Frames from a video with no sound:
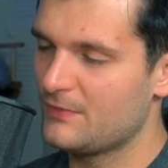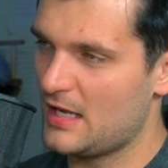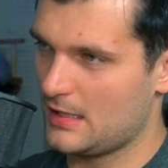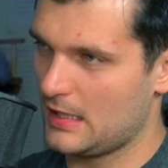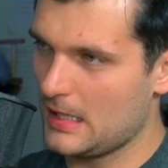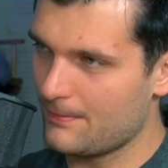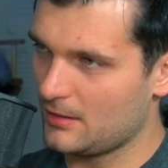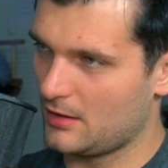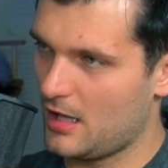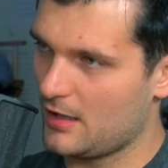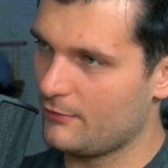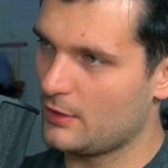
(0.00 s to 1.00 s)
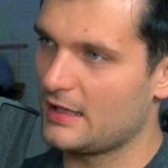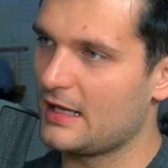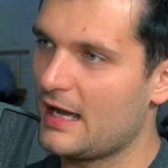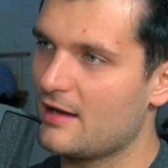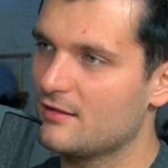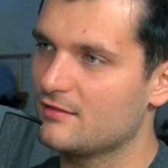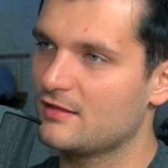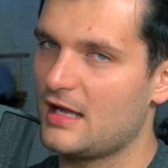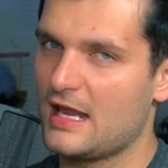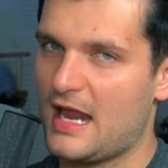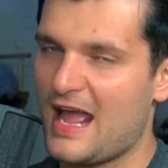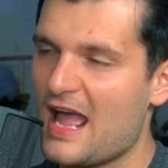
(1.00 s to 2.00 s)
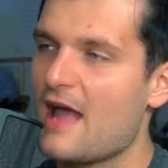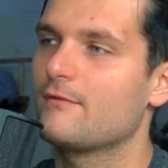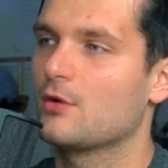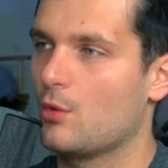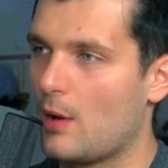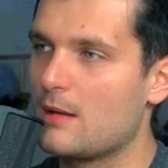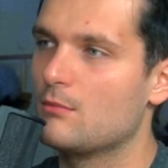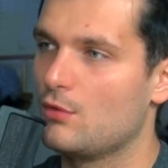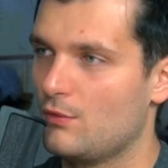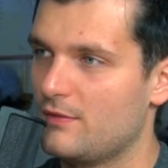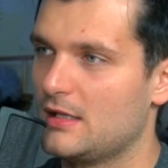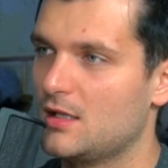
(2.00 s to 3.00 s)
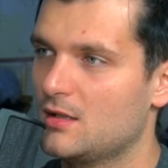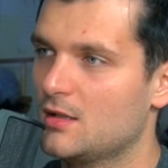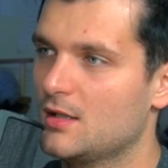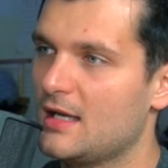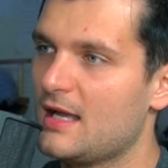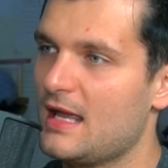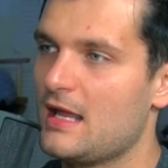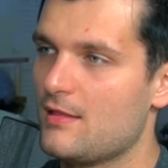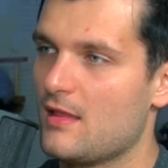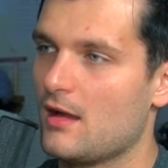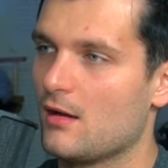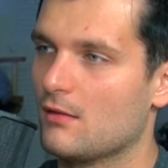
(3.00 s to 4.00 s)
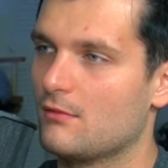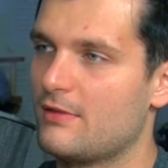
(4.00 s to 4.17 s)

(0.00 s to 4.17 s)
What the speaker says: and keep a lot of what it has and have a great movie in there.